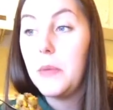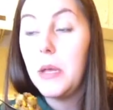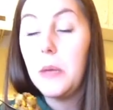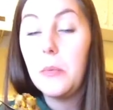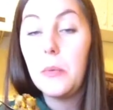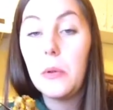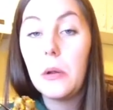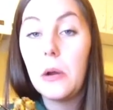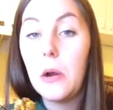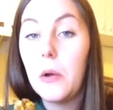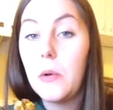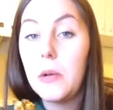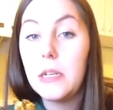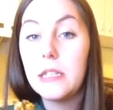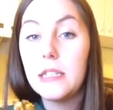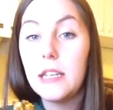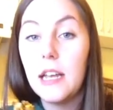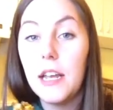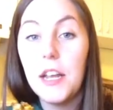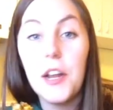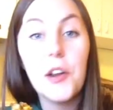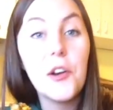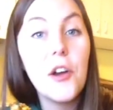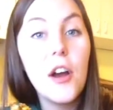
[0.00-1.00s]
people are always
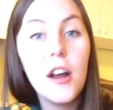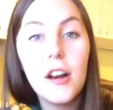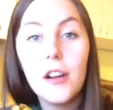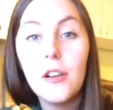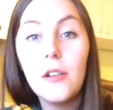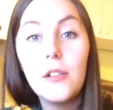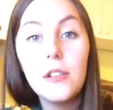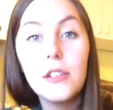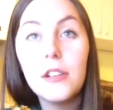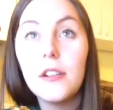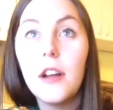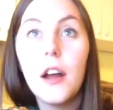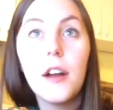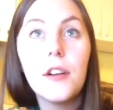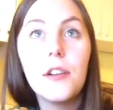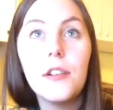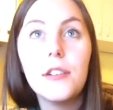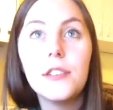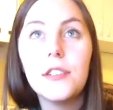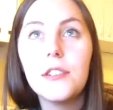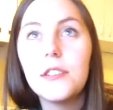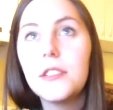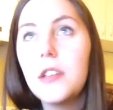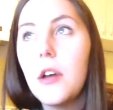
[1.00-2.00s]
saying, you're not
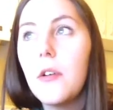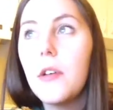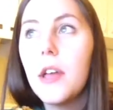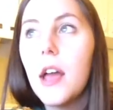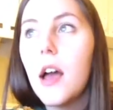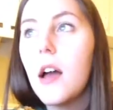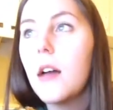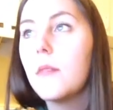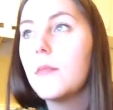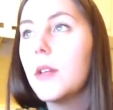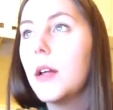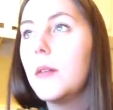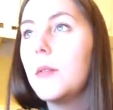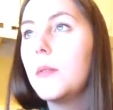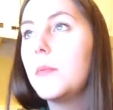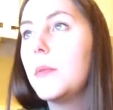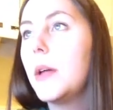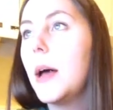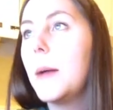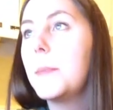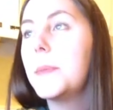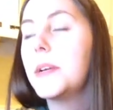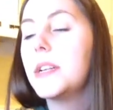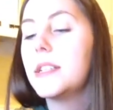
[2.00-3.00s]
old, you're so young, blah, blah,
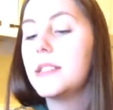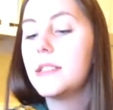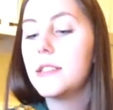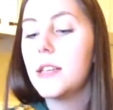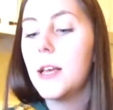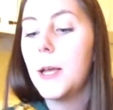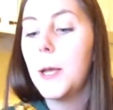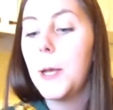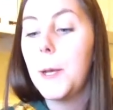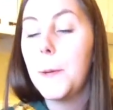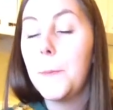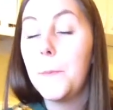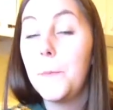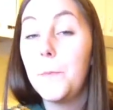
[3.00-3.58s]
blah. But it's like,